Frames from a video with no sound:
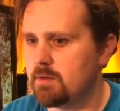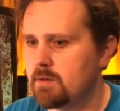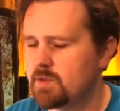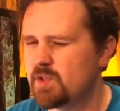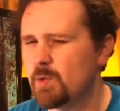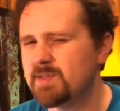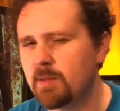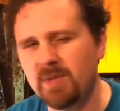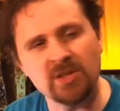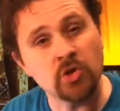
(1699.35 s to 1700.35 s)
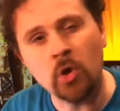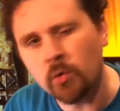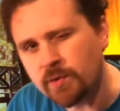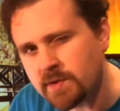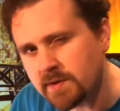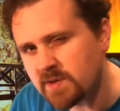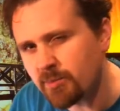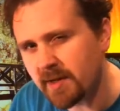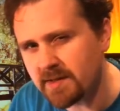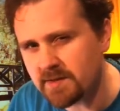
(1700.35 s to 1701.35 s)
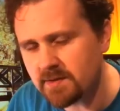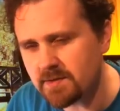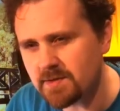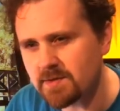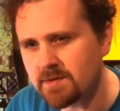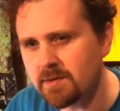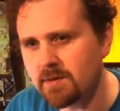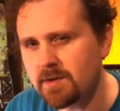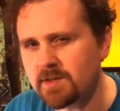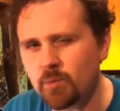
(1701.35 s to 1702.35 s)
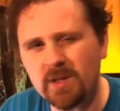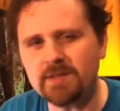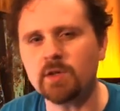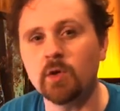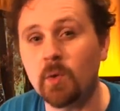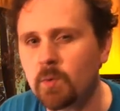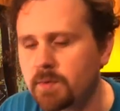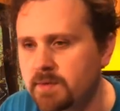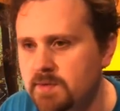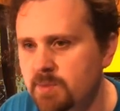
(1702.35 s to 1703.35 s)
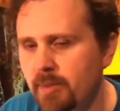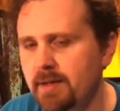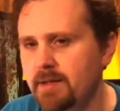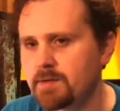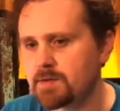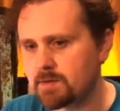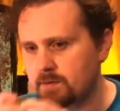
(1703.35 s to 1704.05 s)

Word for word: So does that mean toasted spices? Because what is a golden spice?